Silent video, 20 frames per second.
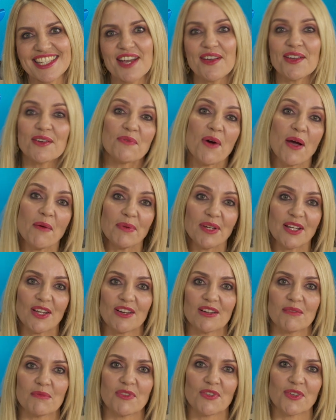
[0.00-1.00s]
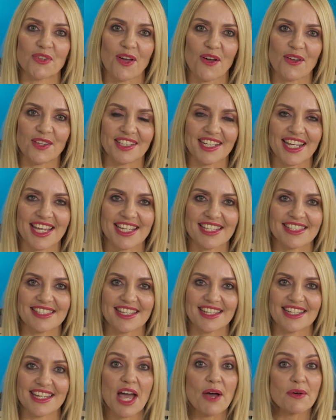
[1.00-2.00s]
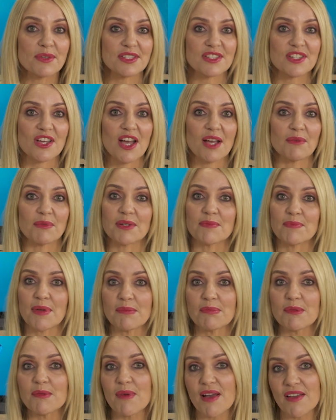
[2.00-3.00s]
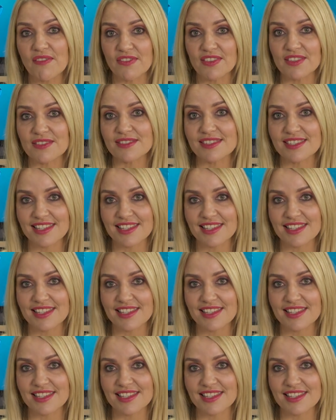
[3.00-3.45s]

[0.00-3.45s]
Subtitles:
Now, it won't be long before the holidays, and now's the time when people might feel